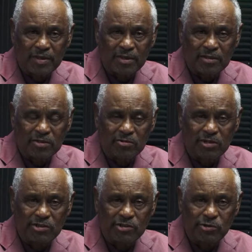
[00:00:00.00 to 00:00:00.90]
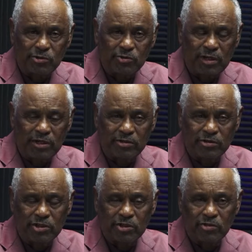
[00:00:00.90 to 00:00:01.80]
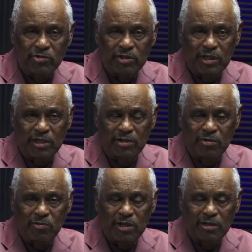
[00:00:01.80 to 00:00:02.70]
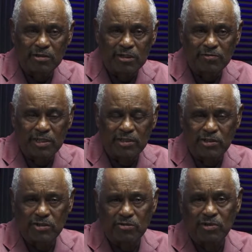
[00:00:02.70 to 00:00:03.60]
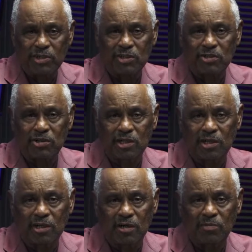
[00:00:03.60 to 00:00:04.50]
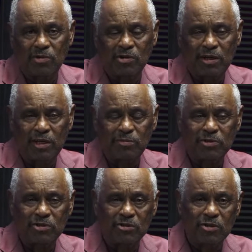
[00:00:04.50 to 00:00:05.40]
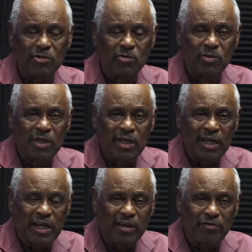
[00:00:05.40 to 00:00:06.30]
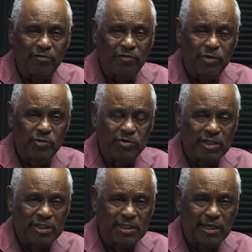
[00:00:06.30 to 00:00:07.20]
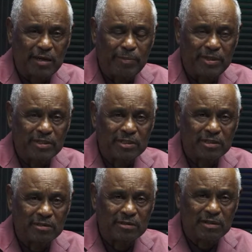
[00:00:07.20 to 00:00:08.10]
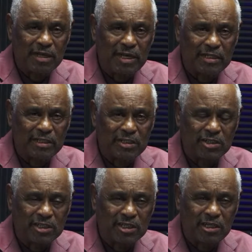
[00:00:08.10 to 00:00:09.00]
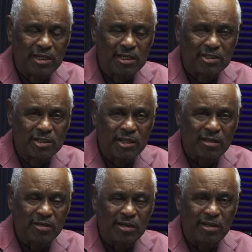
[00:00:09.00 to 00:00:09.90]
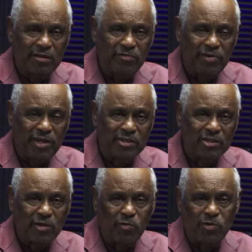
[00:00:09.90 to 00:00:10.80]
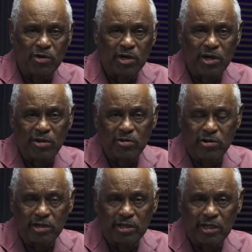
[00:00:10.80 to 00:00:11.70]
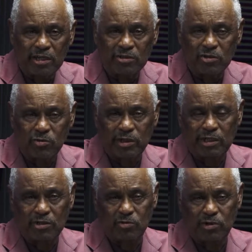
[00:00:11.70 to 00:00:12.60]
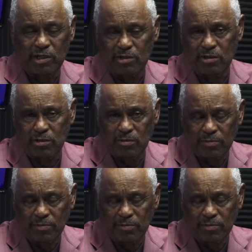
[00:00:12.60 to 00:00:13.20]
so that you and your children and your relatives and generations to come are able to go and view these topics and discuss the events that were occurring in 2022.